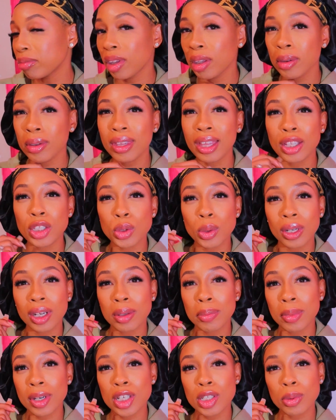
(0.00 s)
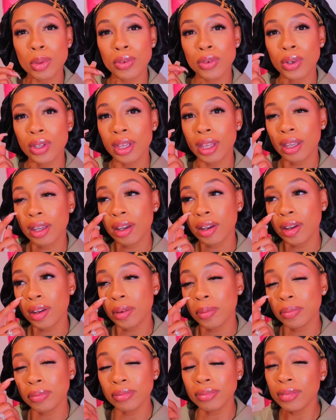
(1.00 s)
maybe like 20 minutes before they
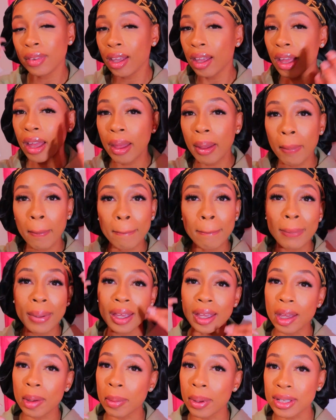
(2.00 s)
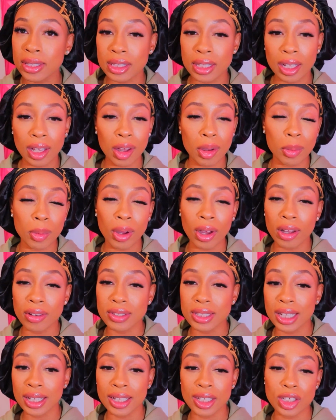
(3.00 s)
come. makeup has to come
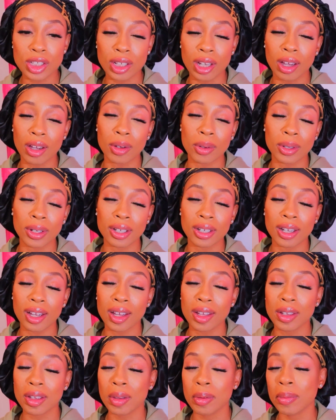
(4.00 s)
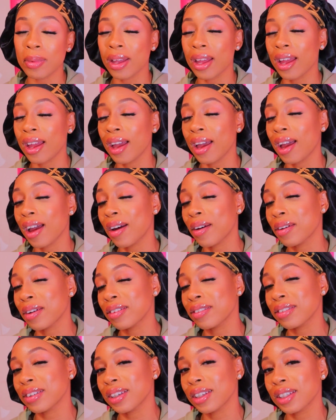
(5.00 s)
off, take a shower. I am out
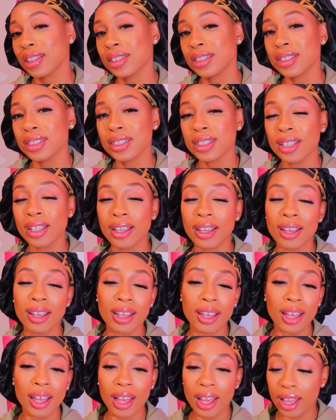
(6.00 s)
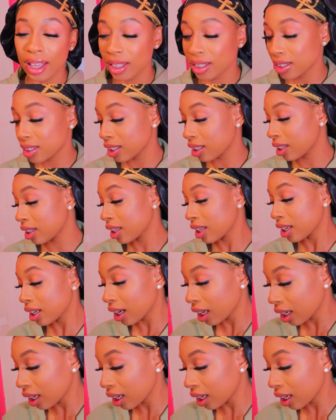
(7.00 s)
of it. Until the